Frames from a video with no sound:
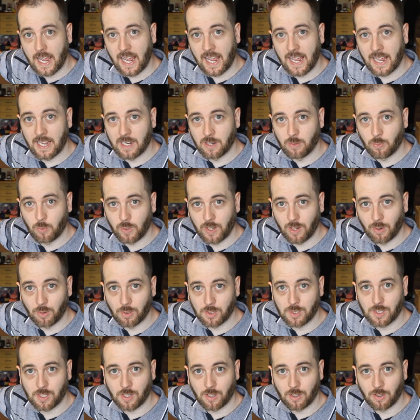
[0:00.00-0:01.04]
and we
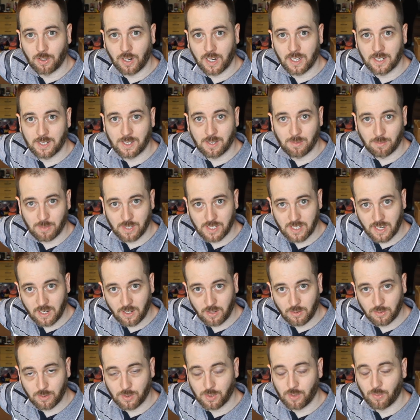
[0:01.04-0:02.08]
also us
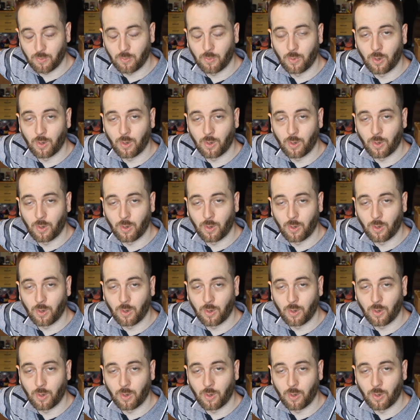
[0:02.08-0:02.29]
themselves